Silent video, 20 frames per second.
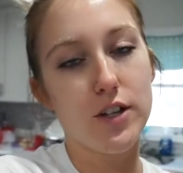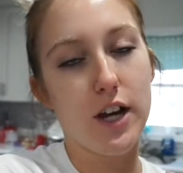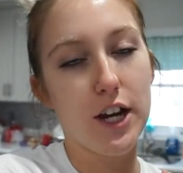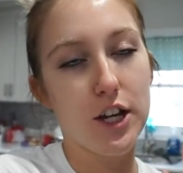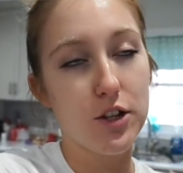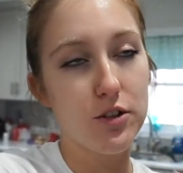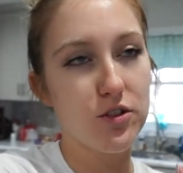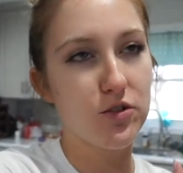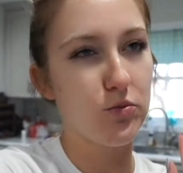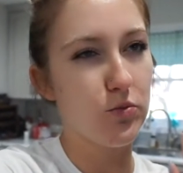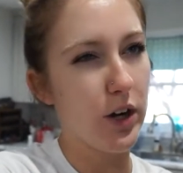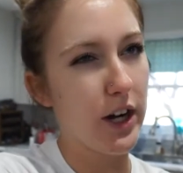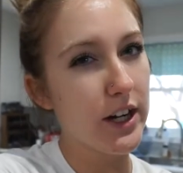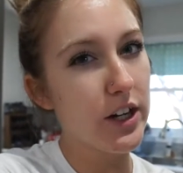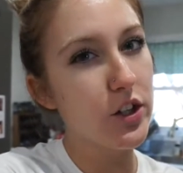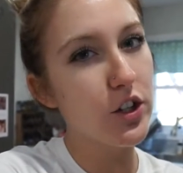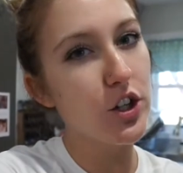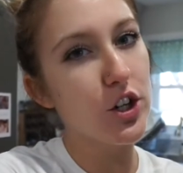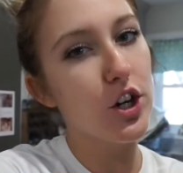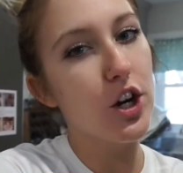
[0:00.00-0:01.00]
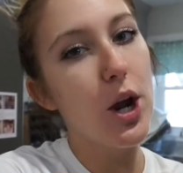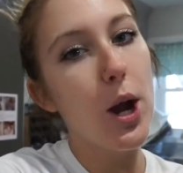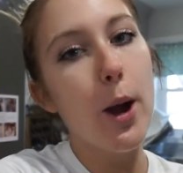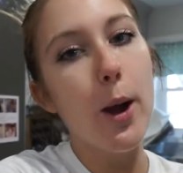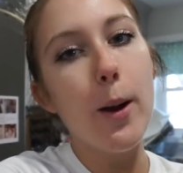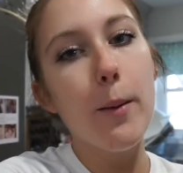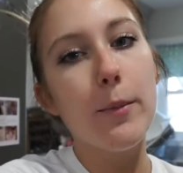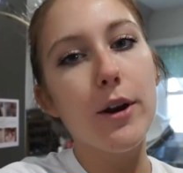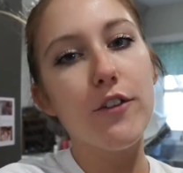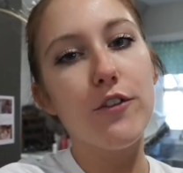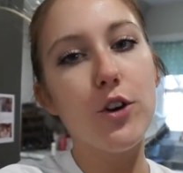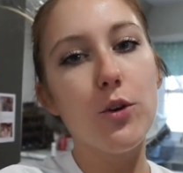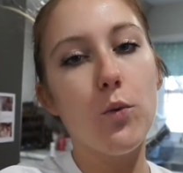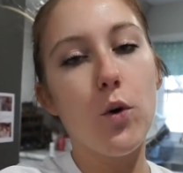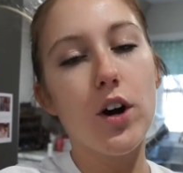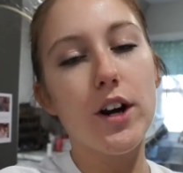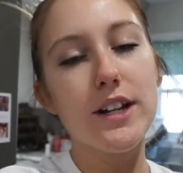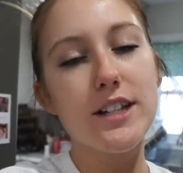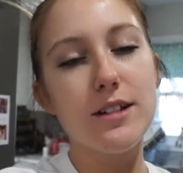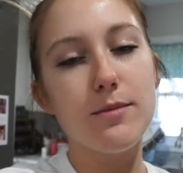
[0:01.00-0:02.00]
I used regular, but if you
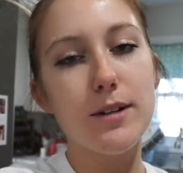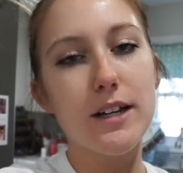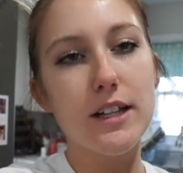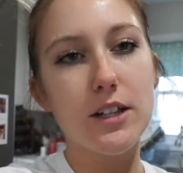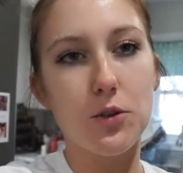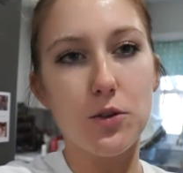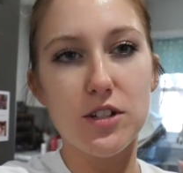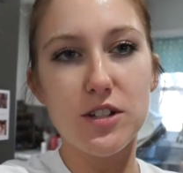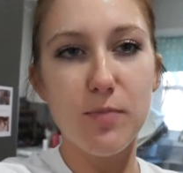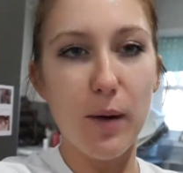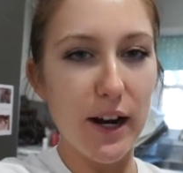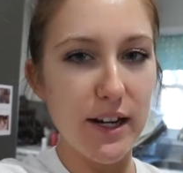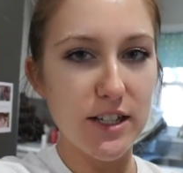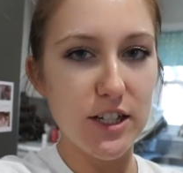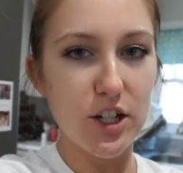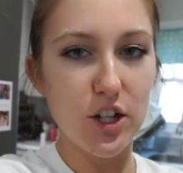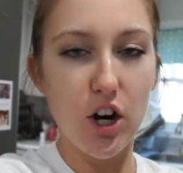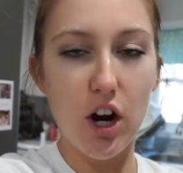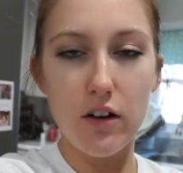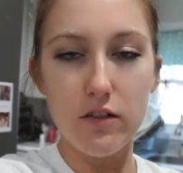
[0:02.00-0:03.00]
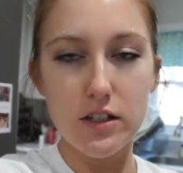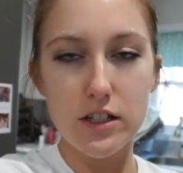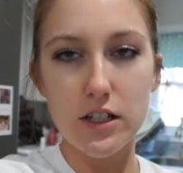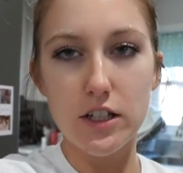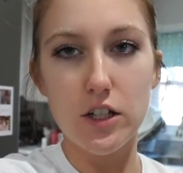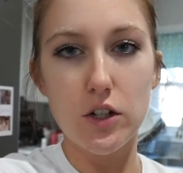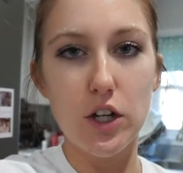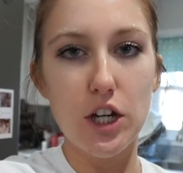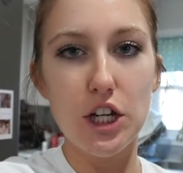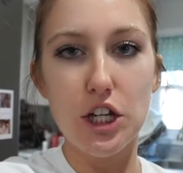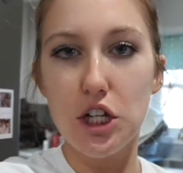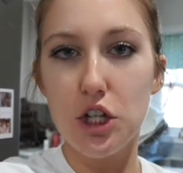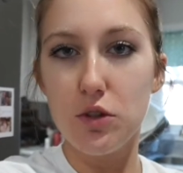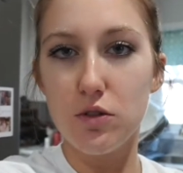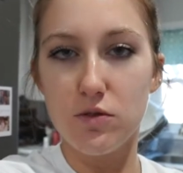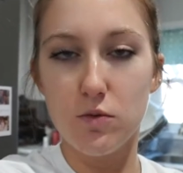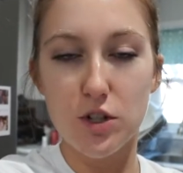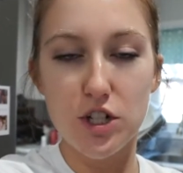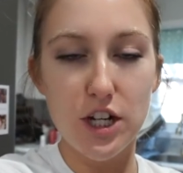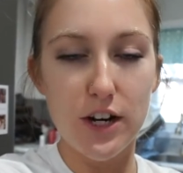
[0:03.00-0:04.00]
want it to be a little spicier, obviously you can
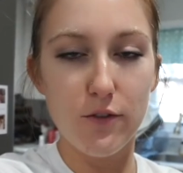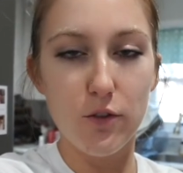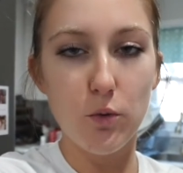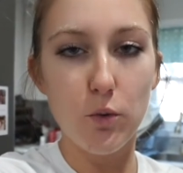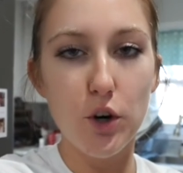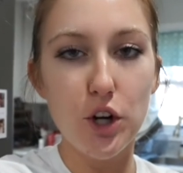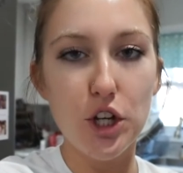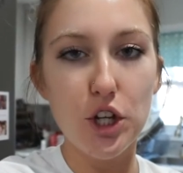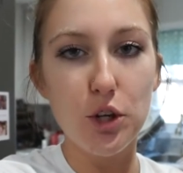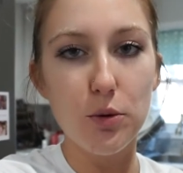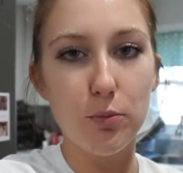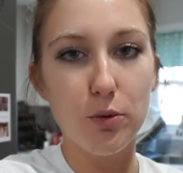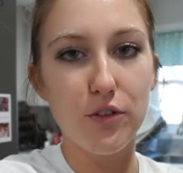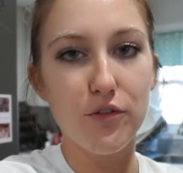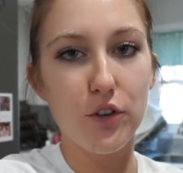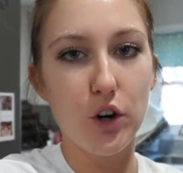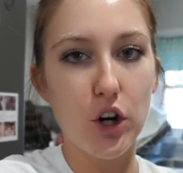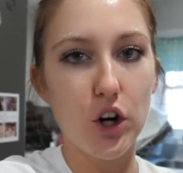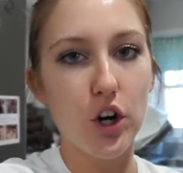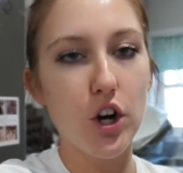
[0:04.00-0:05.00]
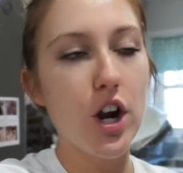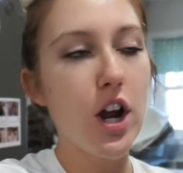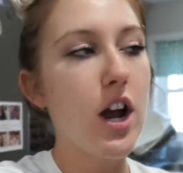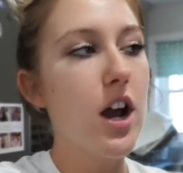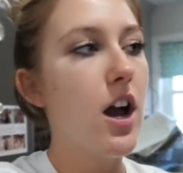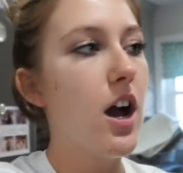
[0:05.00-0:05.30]
use whichever one you prefer.